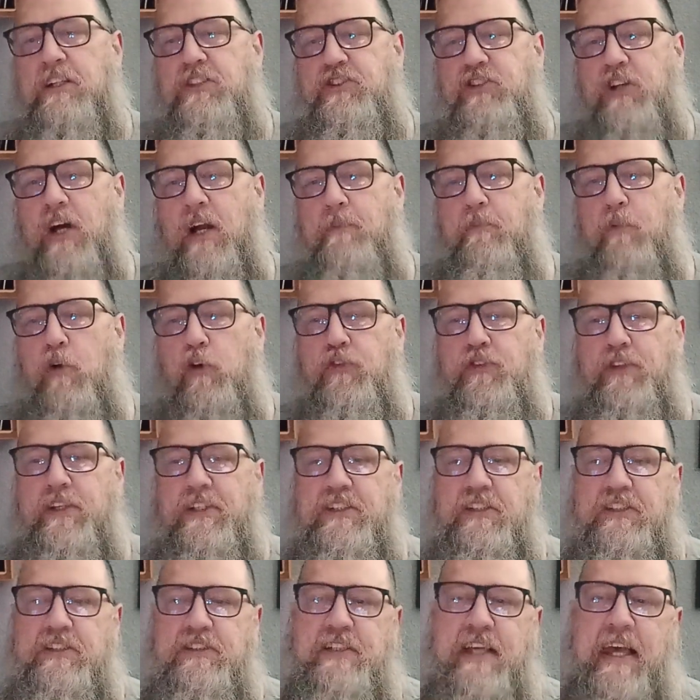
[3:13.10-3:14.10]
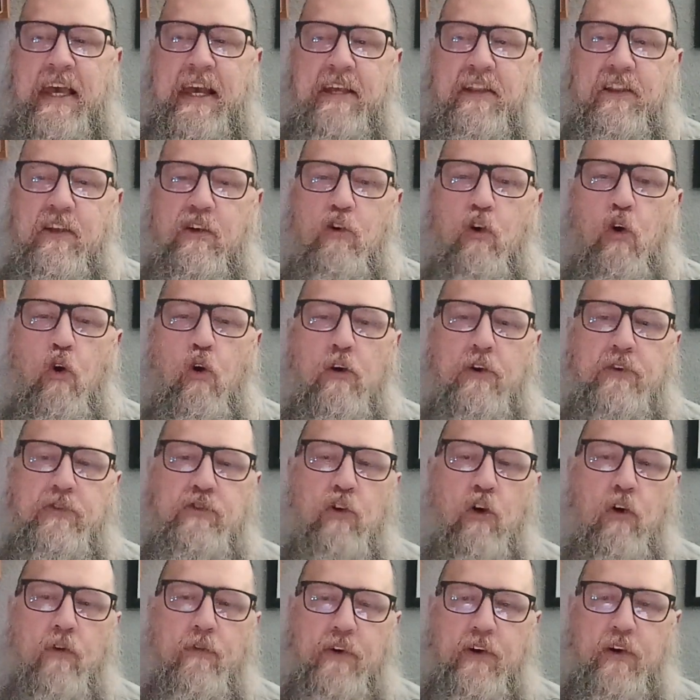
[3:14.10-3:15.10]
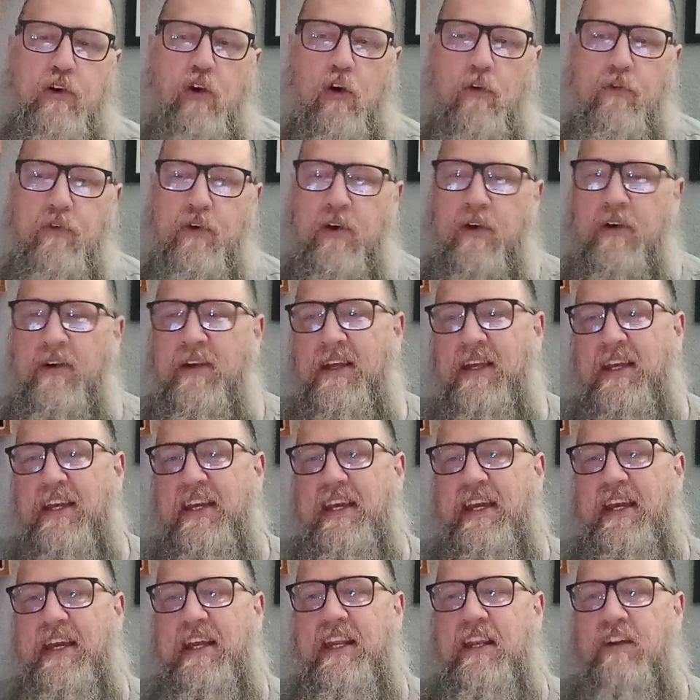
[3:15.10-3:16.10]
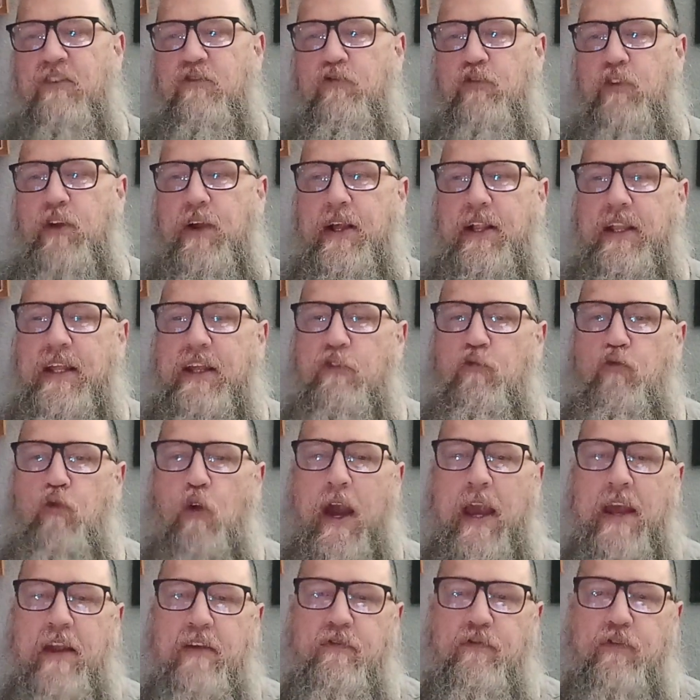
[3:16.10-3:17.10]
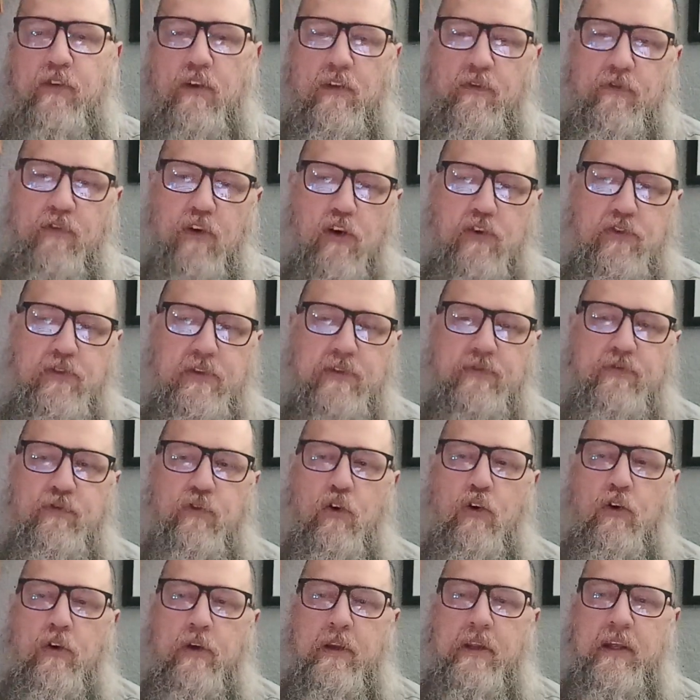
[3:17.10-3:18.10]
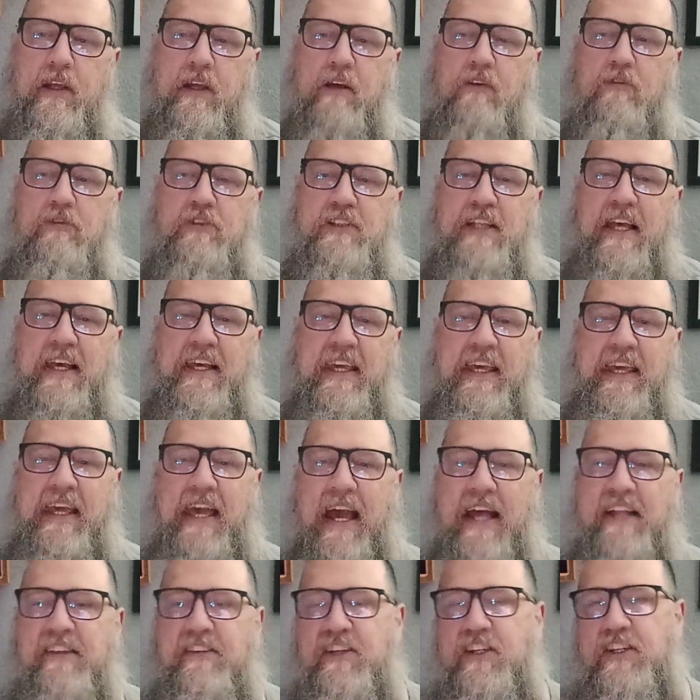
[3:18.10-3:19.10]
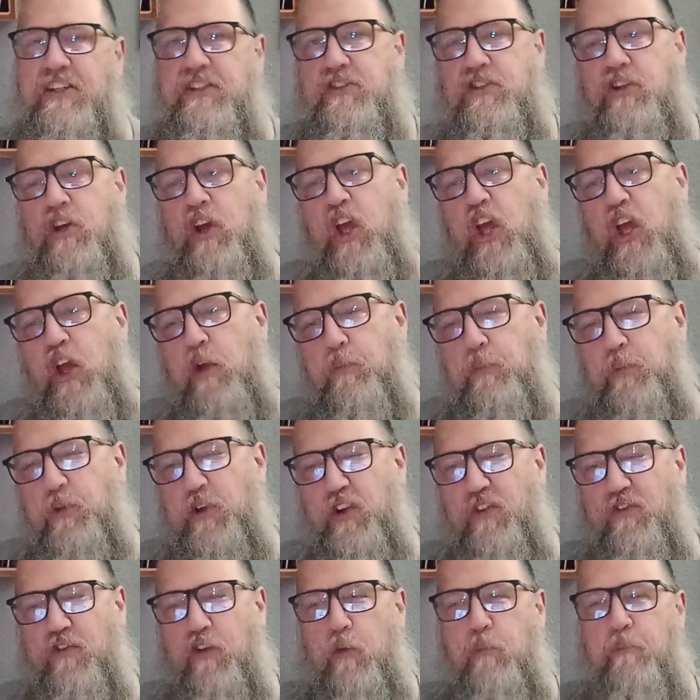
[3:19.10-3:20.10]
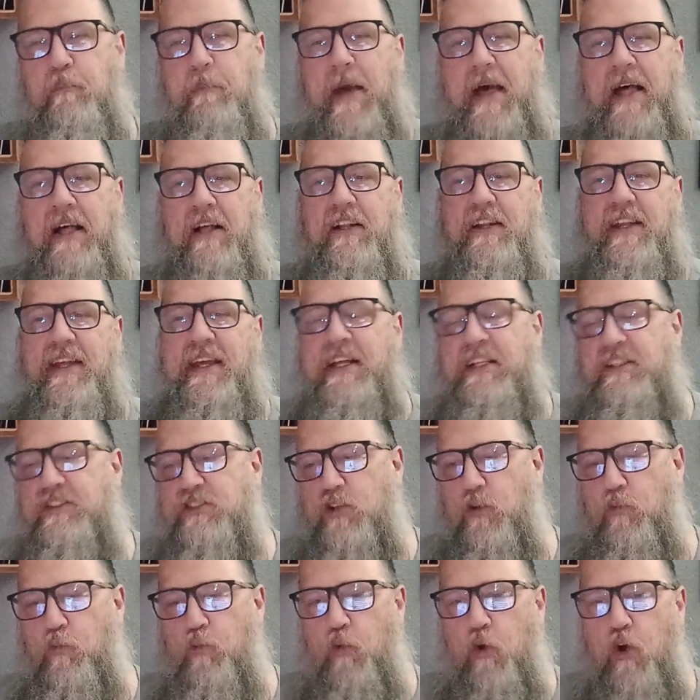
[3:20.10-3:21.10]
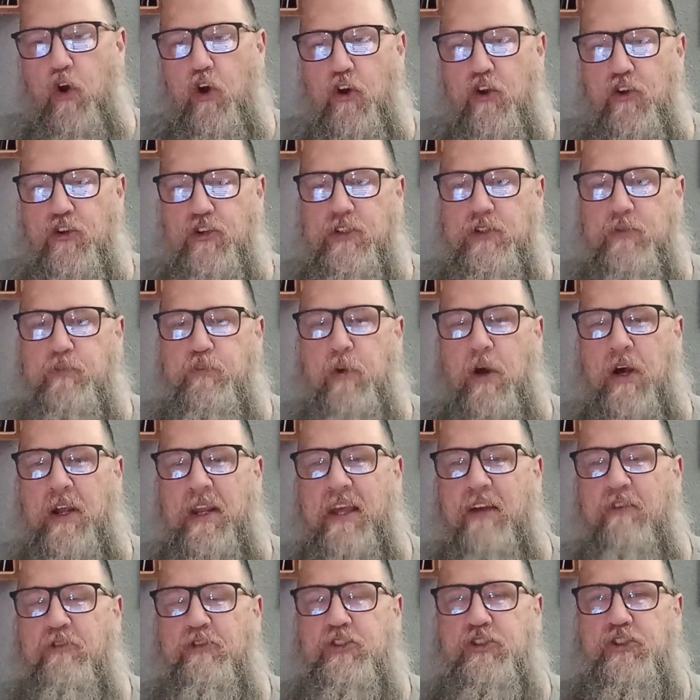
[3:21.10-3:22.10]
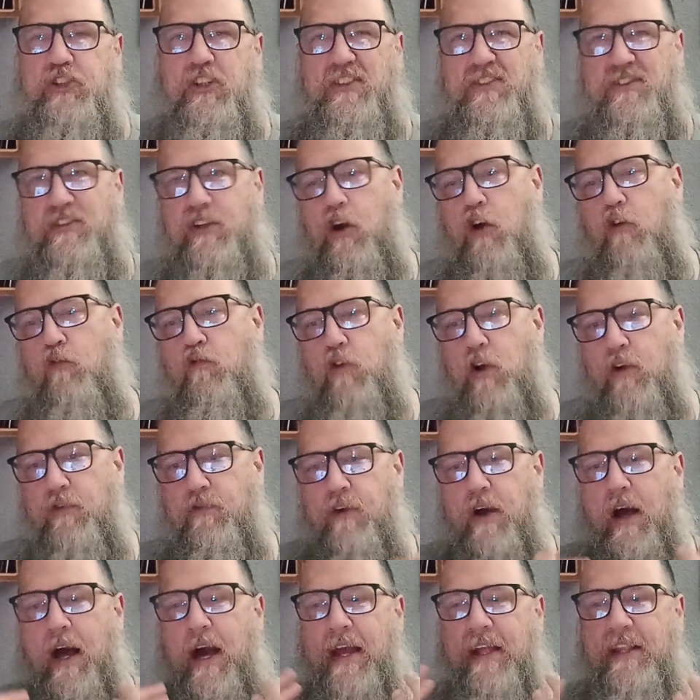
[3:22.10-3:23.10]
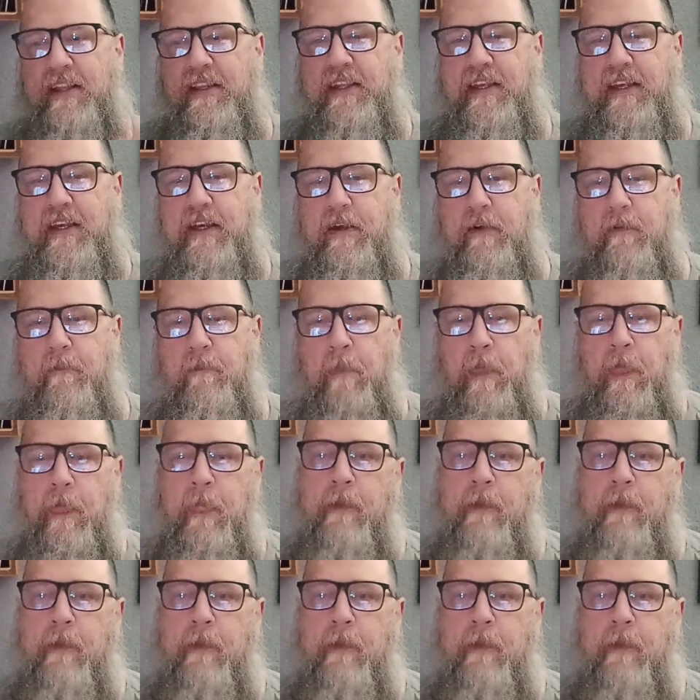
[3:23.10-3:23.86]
John mostly just sang the chorus over and over. He didn't really write full verses for it. It was like he had this beautiful melody and some words, but it was just a rough idea.